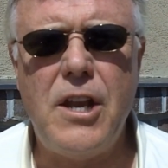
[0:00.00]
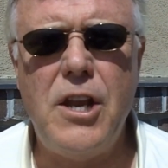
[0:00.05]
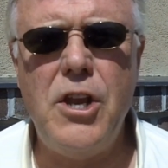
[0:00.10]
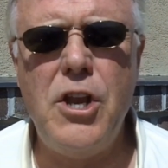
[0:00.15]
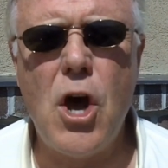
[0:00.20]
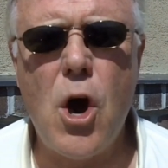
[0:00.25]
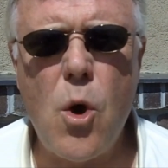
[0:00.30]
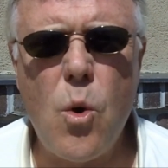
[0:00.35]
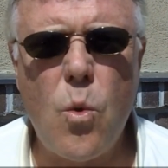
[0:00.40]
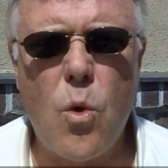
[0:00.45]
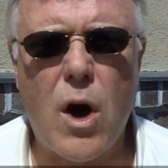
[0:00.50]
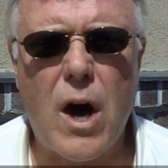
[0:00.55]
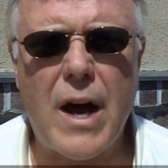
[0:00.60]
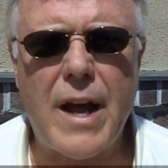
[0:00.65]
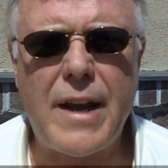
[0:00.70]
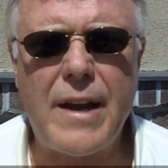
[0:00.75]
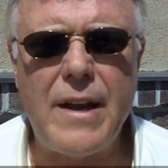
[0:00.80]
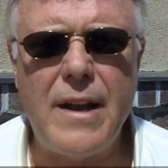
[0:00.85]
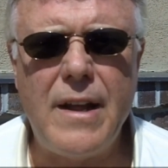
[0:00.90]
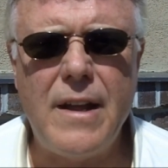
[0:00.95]
No
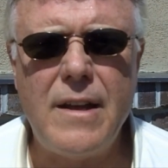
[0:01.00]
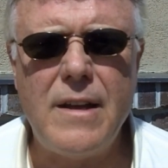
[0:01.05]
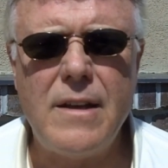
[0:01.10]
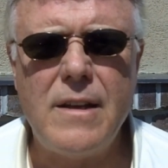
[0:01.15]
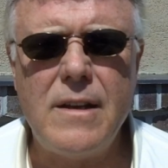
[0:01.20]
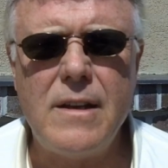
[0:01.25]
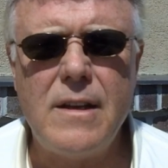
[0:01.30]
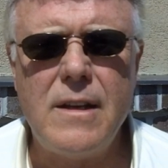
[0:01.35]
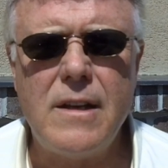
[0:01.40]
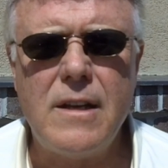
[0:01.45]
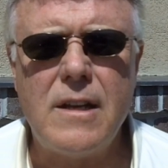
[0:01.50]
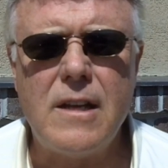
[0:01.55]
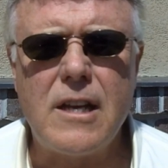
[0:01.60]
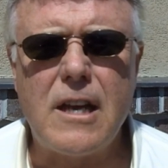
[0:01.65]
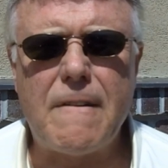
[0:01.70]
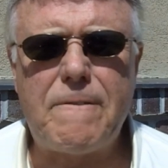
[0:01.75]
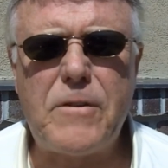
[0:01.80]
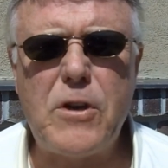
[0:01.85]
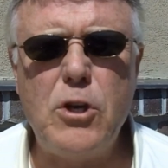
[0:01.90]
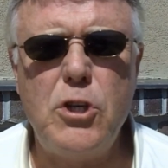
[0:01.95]
one.
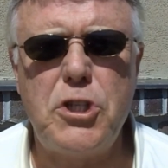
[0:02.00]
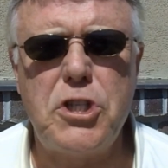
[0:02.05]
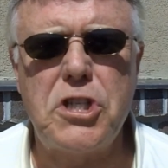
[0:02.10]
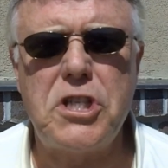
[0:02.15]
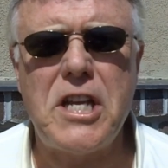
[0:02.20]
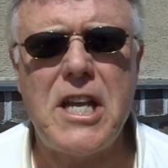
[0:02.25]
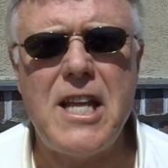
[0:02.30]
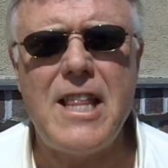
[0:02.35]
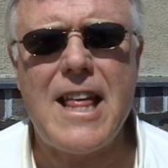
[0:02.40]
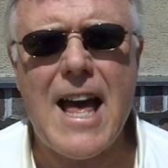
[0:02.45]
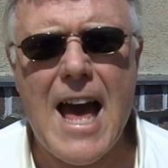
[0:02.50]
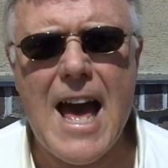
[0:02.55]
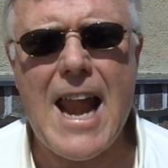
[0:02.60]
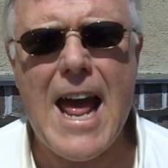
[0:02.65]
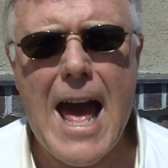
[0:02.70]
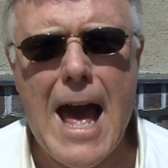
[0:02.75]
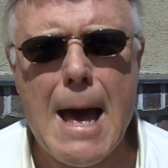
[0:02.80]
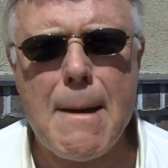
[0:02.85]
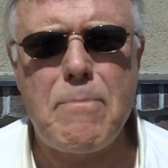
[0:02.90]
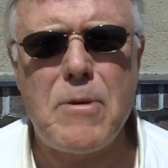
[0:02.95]
If you see
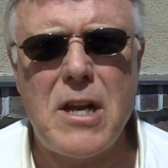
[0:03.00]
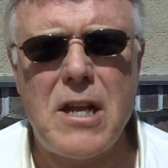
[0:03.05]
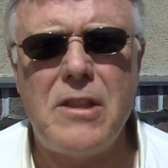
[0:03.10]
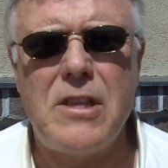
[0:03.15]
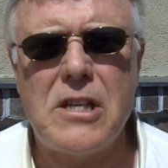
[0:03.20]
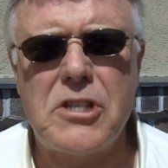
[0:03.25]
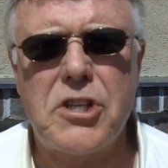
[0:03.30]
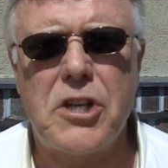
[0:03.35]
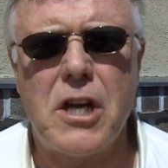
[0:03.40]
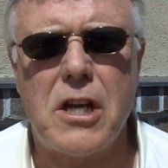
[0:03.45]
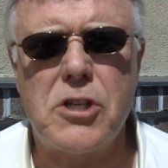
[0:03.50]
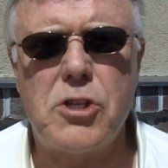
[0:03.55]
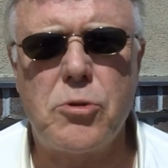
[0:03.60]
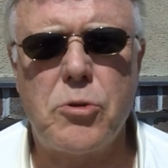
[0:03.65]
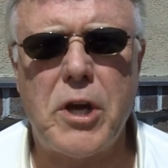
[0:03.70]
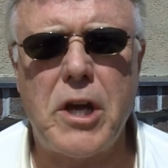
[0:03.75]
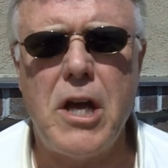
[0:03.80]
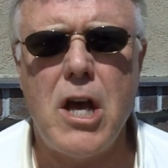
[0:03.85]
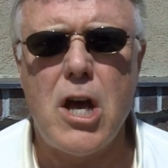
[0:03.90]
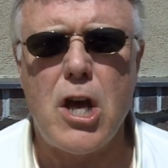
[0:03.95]
that happen in this
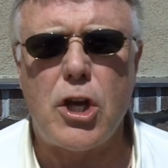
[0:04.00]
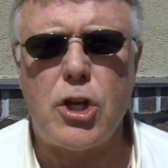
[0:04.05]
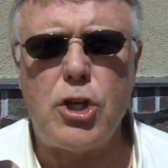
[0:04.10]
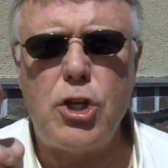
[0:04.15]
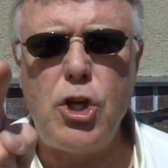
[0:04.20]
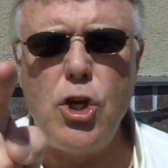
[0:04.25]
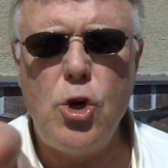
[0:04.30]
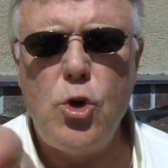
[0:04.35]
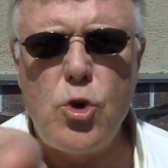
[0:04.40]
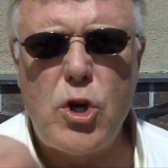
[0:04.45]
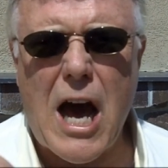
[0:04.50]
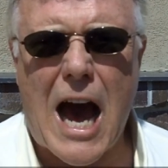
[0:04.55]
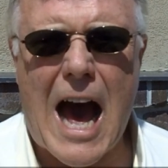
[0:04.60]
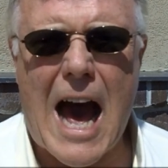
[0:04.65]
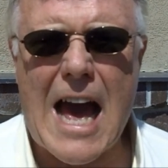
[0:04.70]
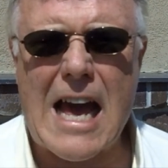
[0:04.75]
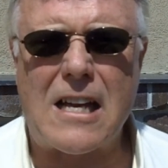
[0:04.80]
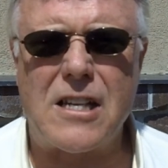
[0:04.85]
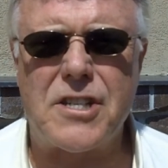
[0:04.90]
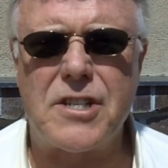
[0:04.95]
country, you
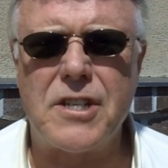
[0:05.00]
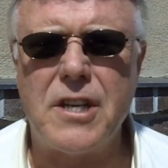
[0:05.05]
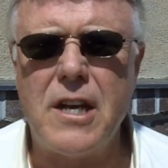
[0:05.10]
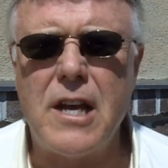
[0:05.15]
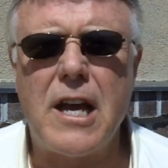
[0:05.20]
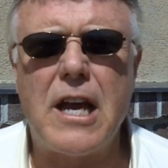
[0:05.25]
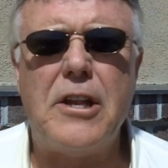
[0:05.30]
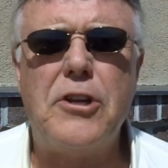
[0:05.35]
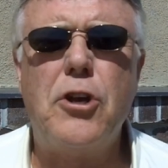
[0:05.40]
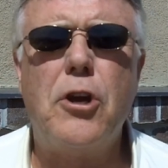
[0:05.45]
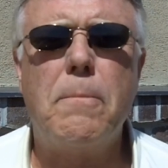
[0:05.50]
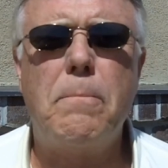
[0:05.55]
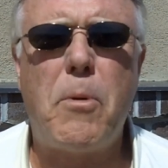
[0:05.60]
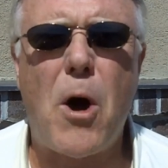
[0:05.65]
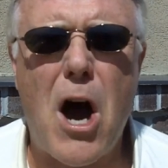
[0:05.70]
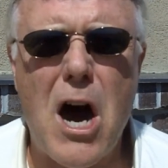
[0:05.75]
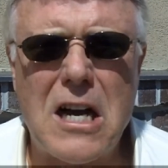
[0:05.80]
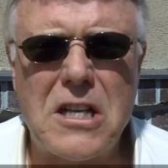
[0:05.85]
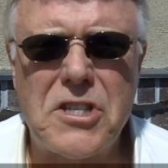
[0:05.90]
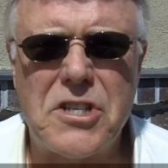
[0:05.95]
guys and your
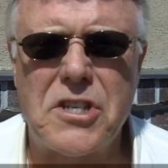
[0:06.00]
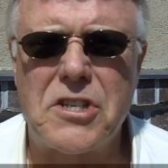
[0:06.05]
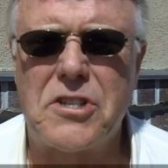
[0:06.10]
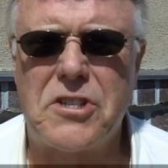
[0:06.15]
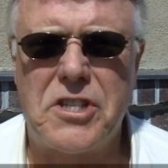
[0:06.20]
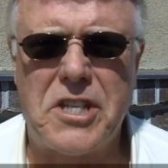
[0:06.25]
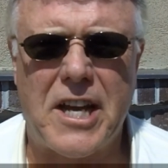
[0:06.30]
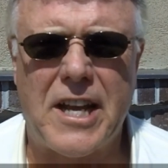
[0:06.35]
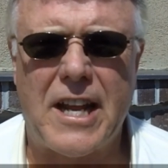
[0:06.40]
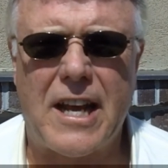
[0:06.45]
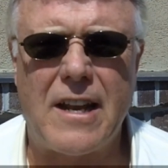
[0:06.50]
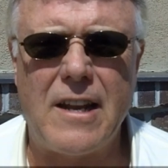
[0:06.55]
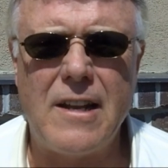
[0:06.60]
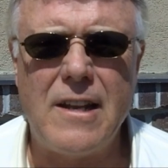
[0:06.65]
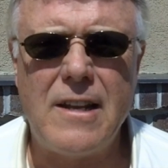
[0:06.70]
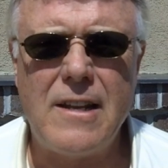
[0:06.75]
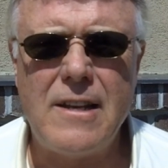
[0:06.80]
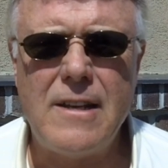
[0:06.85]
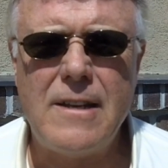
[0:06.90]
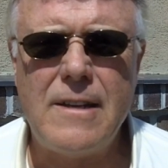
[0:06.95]
bosses did it.
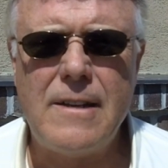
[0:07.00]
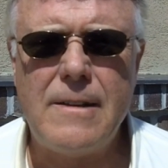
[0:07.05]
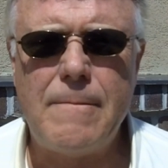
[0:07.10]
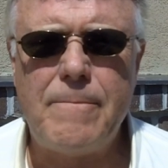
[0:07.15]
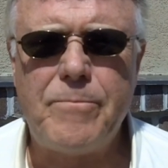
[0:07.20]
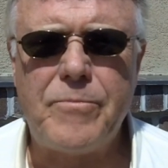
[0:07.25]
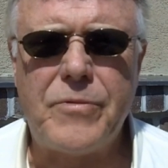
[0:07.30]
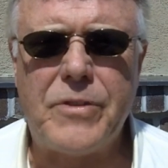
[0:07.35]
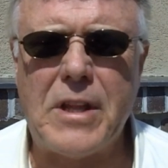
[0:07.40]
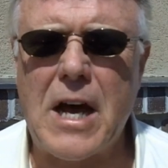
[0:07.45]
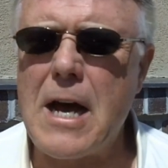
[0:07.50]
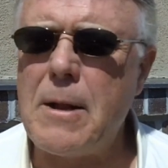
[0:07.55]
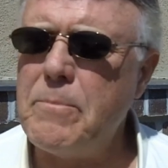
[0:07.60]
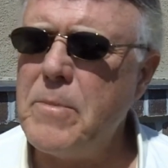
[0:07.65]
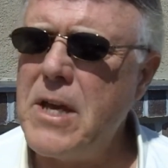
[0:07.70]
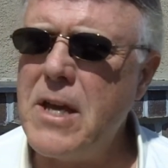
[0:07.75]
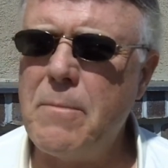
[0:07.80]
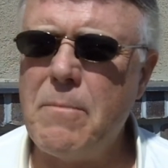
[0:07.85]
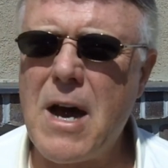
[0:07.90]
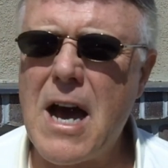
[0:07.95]
Not
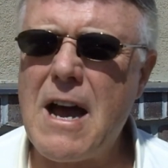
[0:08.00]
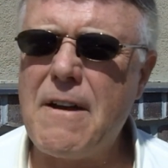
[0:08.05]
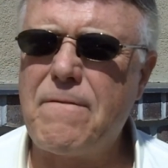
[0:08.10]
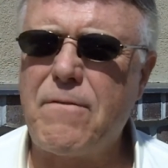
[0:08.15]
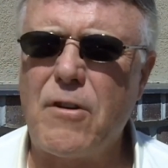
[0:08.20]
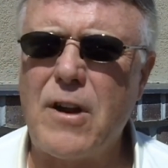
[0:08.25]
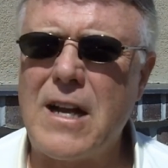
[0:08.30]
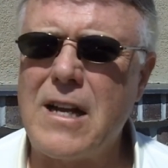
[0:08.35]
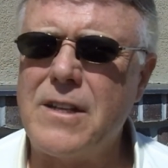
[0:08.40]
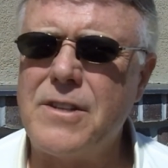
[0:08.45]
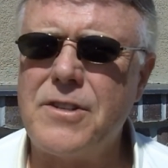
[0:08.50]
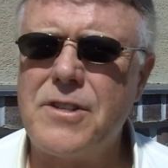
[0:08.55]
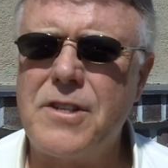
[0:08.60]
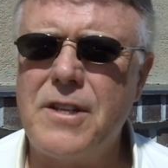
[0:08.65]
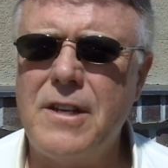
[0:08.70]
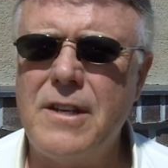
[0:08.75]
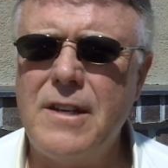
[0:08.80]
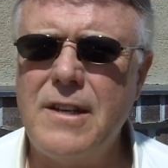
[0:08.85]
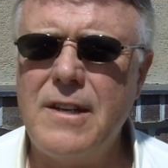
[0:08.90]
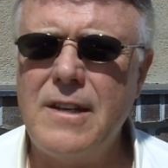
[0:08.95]
me and my
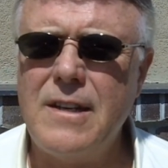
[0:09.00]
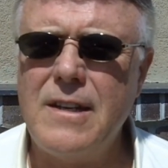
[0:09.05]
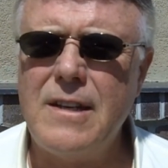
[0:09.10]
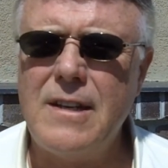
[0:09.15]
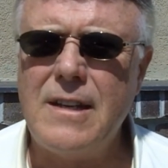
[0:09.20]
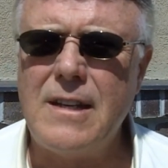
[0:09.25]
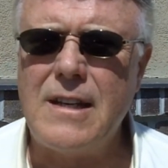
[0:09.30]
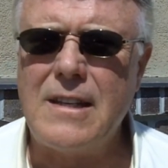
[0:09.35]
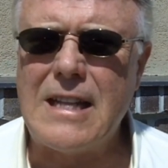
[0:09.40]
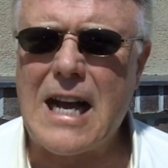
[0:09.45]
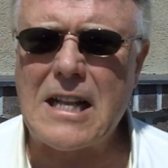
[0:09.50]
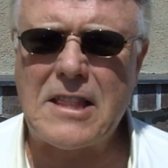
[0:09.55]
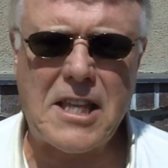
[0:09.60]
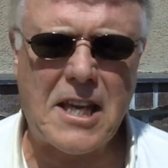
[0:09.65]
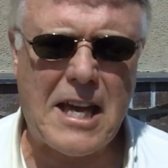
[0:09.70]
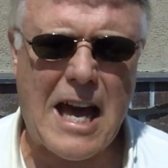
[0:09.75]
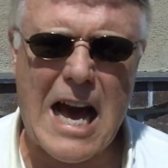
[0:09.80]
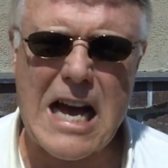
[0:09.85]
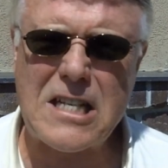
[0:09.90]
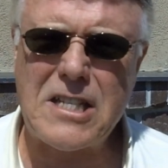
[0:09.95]
friends. Not
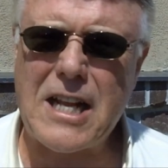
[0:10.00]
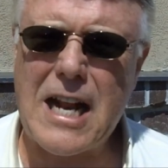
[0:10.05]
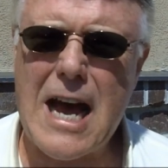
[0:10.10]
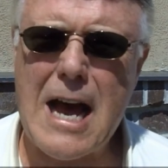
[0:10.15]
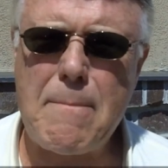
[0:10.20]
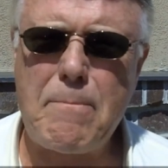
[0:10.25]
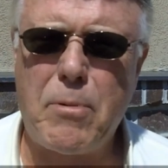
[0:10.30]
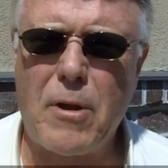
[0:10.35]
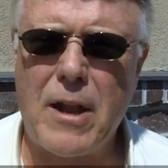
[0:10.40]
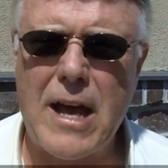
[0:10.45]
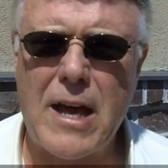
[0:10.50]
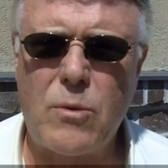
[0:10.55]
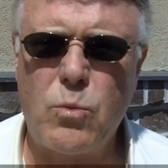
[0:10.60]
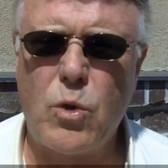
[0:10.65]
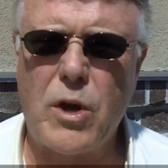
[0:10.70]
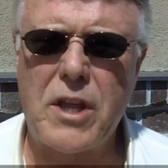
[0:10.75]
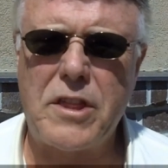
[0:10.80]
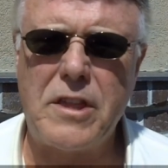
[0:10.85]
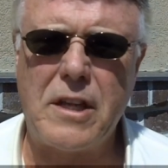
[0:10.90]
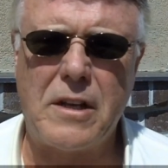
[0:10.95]
the guys that I bled
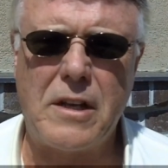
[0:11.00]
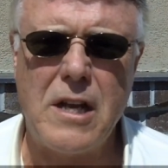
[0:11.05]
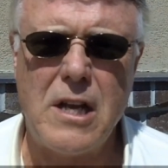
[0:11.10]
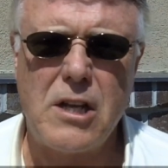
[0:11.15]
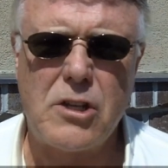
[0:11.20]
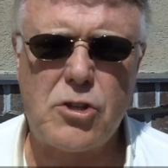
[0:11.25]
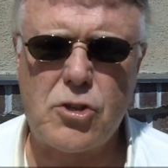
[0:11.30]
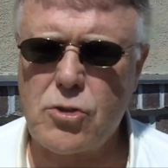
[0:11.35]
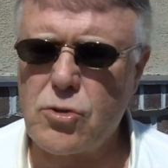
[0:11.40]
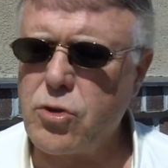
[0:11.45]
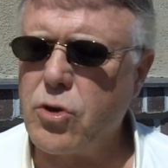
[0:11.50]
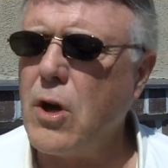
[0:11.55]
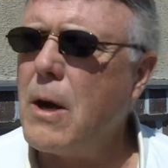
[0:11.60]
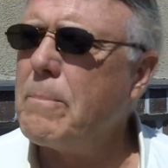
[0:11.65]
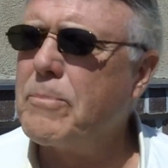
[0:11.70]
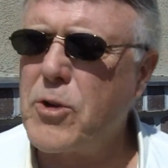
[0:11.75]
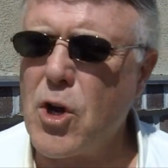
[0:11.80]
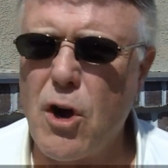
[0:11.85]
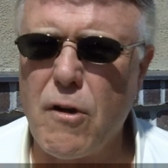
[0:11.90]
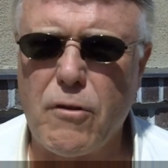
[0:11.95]
with and
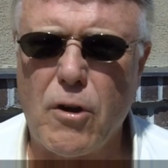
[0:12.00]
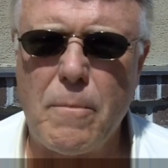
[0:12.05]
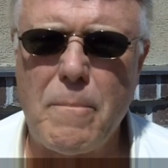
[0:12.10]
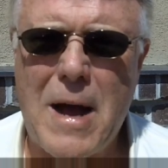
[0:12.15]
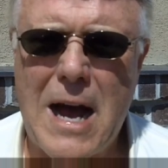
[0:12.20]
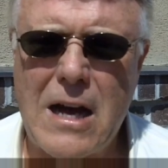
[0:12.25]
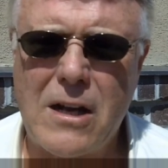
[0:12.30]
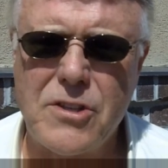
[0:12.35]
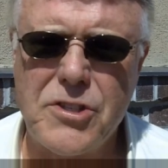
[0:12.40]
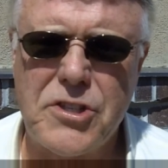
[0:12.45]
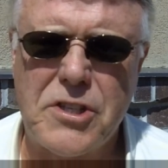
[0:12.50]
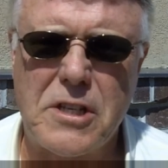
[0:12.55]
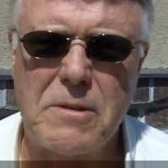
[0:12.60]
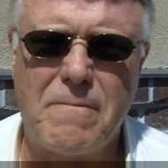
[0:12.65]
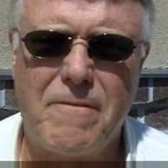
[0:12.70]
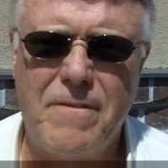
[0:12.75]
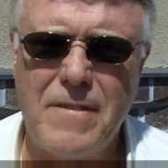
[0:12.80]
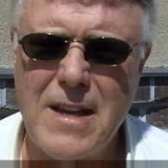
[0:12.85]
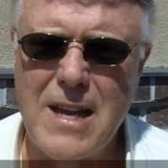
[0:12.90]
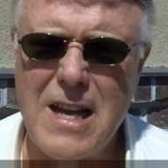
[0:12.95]
trumped over mountains
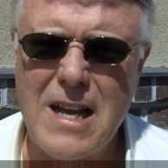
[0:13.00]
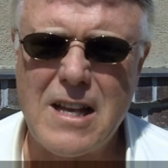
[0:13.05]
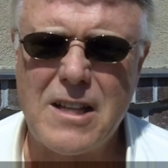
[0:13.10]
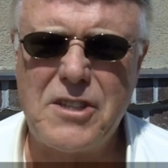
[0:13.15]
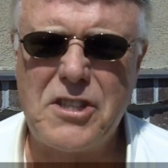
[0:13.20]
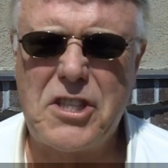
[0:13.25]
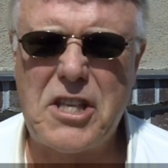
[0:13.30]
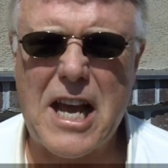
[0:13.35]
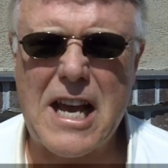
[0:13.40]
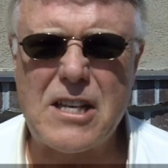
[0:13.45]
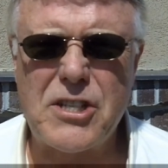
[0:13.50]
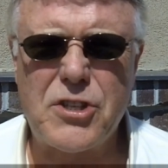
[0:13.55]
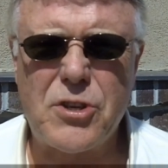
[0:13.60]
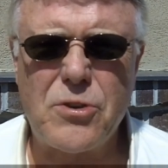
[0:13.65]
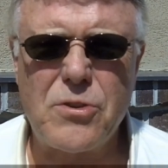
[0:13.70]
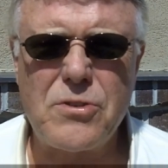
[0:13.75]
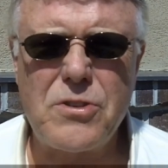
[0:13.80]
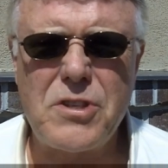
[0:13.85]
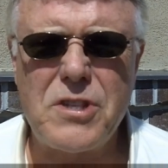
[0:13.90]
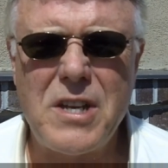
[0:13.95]
and
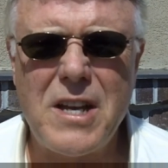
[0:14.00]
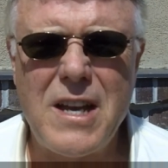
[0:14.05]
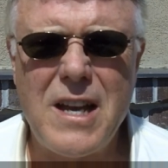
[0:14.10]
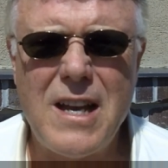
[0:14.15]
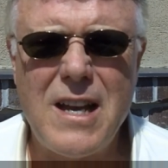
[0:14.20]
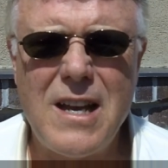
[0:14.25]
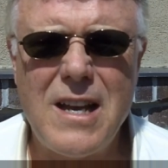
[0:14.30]
deserts.